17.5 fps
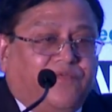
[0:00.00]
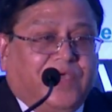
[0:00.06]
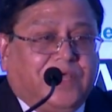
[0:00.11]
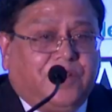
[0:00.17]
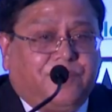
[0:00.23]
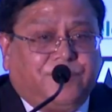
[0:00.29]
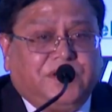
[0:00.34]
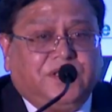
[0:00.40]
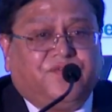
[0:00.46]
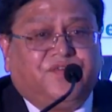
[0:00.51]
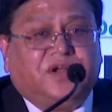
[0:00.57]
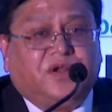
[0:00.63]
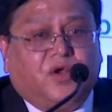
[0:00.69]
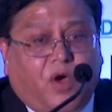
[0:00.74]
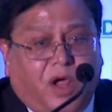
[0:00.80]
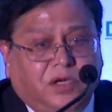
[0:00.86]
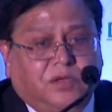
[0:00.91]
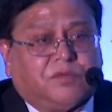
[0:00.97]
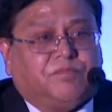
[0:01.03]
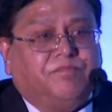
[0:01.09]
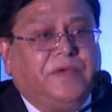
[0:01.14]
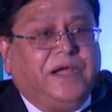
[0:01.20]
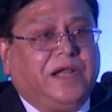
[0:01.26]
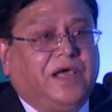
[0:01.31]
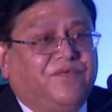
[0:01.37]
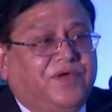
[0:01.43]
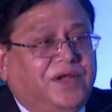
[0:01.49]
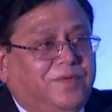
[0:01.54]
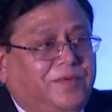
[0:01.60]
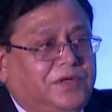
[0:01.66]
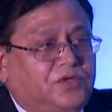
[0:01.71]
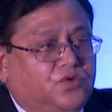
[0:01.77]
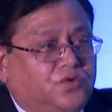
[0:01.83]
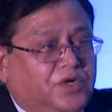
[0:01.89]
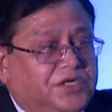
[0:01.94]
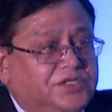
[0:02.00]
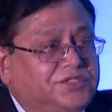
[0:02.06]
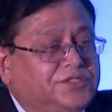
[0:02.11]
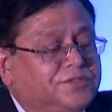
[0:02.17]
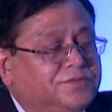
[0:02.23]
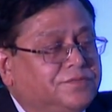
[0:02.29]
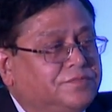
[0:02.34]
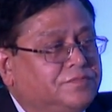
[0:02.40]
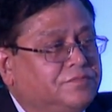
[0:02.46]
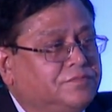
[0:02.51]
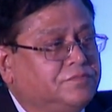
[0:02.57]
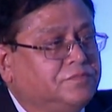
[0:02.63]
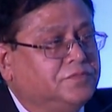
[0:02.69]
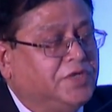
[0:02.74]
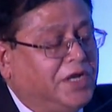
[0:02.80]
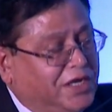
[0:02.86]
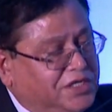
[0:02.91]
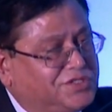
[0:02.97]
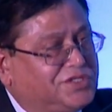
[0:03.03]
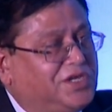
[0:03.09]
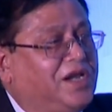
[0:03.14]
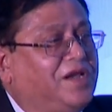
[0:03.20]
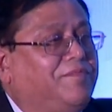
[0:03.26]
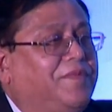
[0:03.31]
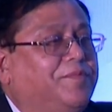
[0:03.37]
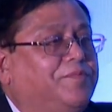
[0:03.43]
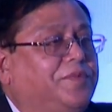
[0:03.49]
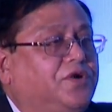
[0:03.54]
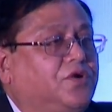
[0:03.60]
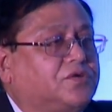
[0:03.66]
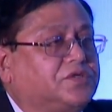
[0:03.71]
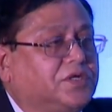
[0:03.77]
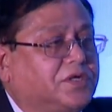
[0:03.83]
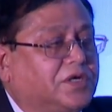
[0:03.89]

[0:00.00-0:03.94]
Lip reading: wherever they were not made available to us, I still remember Dr.